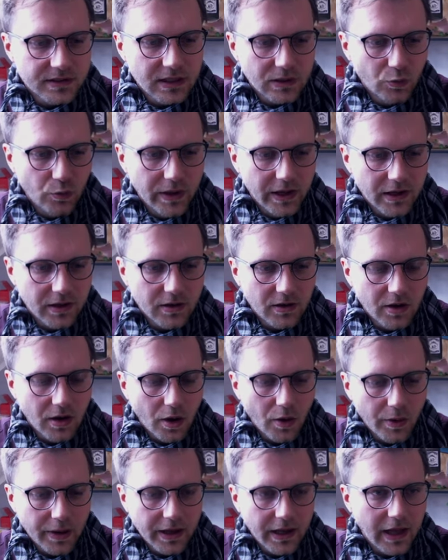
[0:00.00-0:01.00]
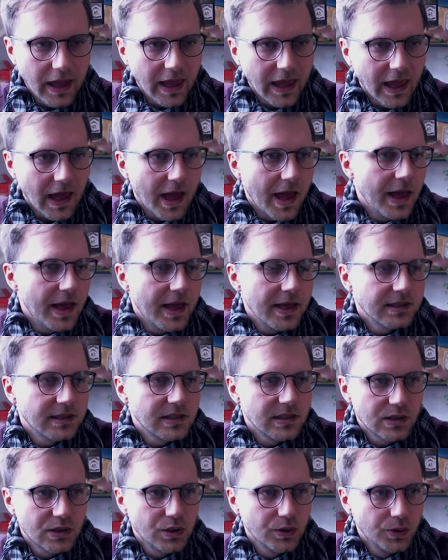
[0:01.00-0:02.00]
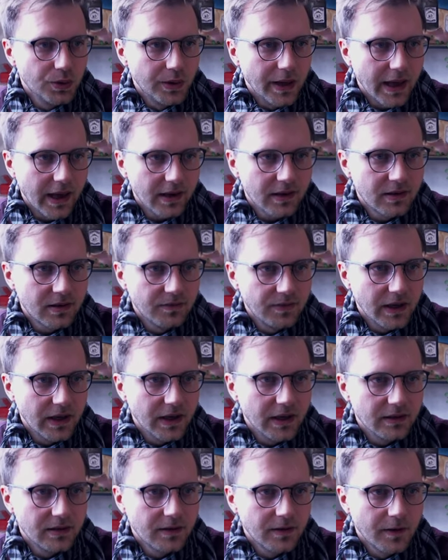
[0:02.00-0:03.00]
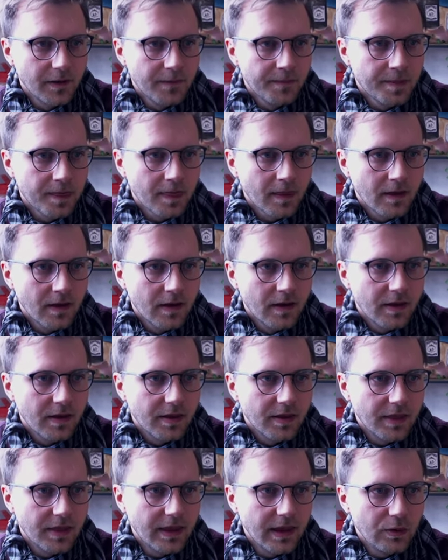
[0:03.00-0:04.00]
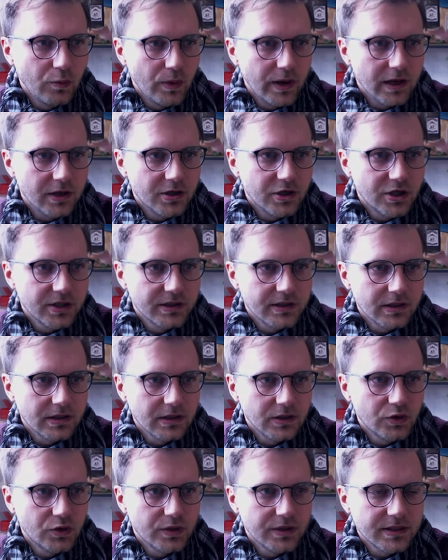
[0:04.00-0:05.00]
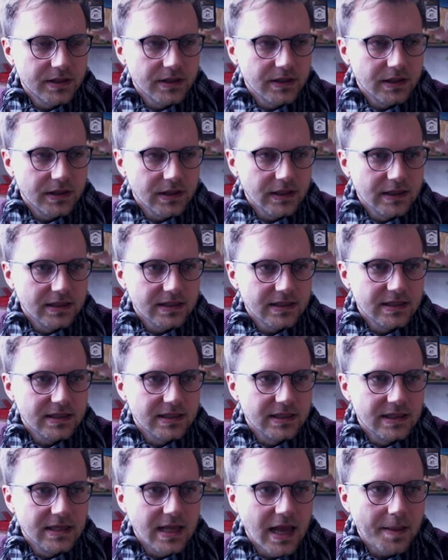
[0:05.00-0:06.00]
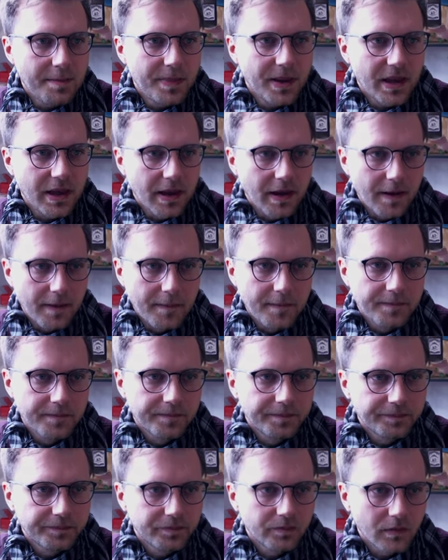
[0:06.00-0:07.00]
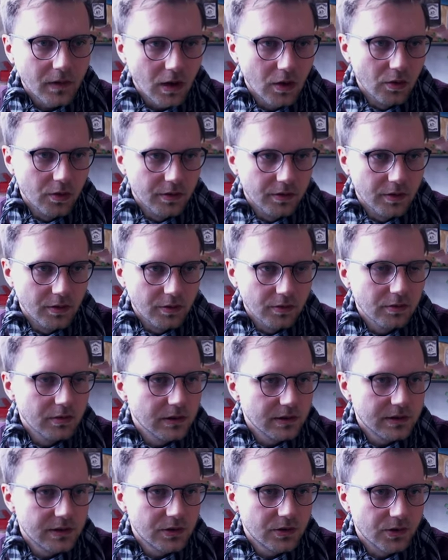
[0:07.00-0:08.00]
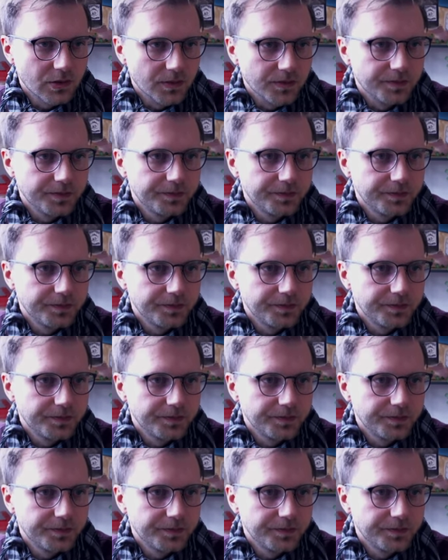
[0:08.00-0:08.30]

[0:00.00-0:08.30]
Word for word: thing we are going is to activate that we are just interested in snapping. Oh no, it's true.